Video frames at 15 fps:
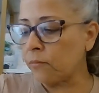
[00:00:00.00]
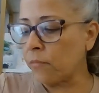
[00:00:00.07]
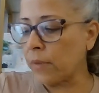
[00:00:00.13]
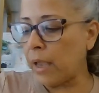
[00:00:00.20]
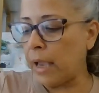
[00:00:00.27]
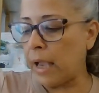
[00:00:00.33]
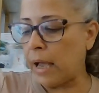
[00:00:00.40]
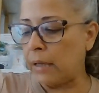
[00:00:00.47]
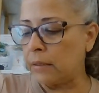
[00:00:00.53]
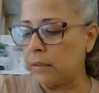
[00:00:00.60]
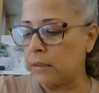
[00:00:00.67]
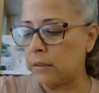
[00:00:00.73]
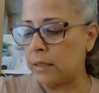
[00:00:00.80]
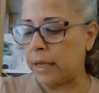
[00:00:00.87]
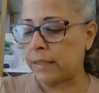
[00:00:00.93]
and
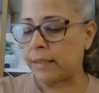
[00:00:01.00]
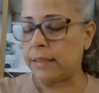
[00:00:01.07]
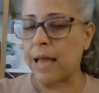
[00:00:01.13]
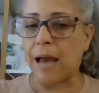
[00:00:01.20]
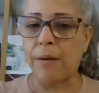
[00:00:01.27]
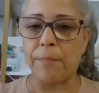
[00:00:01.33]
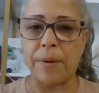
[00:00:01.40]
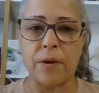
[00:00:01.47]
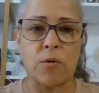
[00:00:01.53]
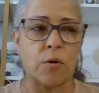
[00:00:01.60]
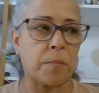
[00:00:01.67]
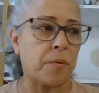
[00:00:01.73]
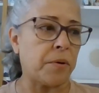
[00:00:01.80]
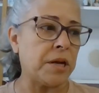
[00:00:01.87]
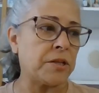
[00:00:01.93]
it's not a big
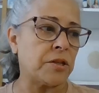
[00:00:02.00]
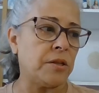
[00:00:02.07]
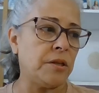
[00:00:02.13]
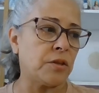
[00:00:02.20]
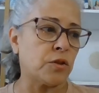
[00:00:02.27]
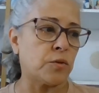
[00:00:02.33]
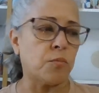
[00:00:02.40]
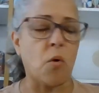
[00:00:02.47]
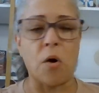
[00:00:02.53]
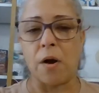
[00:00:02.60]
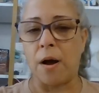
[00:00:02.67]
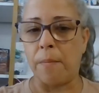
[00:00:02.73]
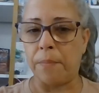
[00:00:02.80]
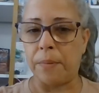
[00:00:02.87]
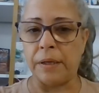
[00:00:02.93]
corporation, these are small
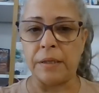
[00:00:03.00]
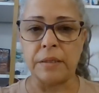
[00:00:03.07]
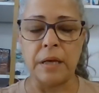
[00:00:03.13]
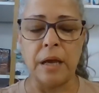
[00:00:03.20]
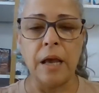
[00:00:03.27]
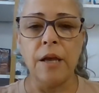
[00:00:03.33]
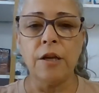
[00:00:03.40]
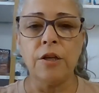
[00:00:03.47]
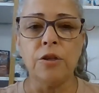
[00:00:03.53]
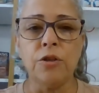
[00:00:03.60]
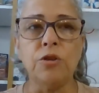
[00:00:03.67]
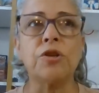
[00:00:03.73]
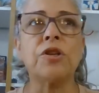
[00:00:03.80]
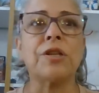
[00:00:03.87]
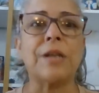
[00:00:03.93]
companies, you
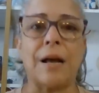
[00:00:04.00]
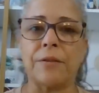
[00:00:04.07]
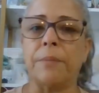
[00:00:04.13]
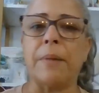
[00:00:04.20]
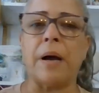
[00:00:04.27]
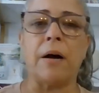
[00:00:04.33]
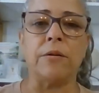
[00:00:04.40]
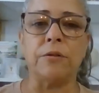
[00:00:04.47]
should shout them out.